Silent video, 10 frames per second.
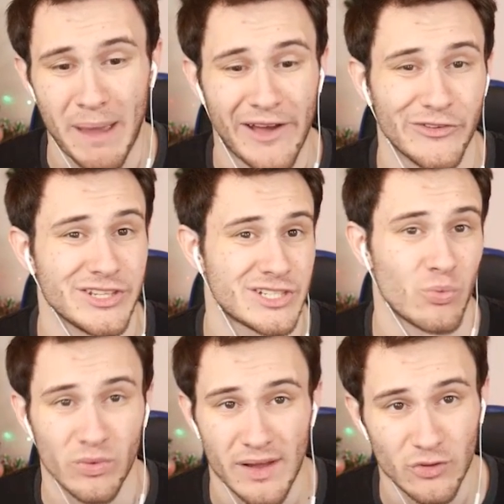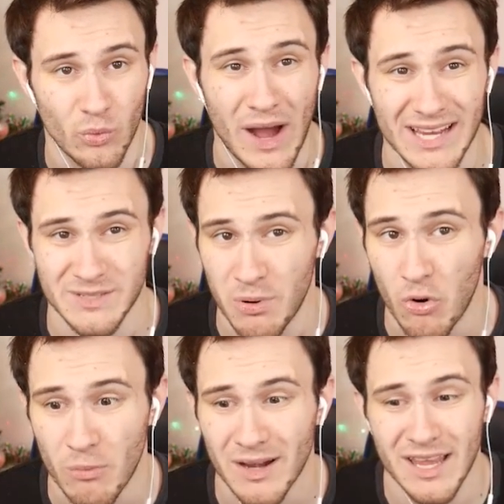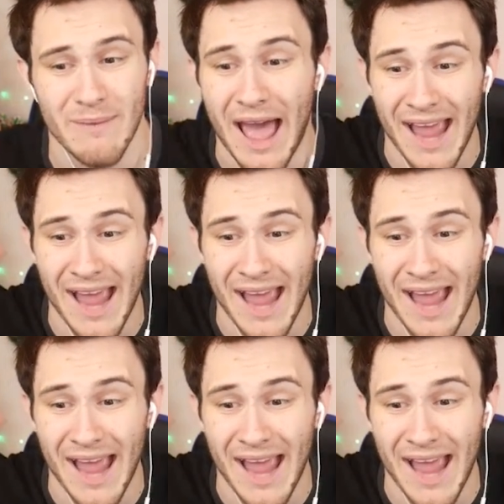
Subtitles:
balanced, level-wise Pokemon game.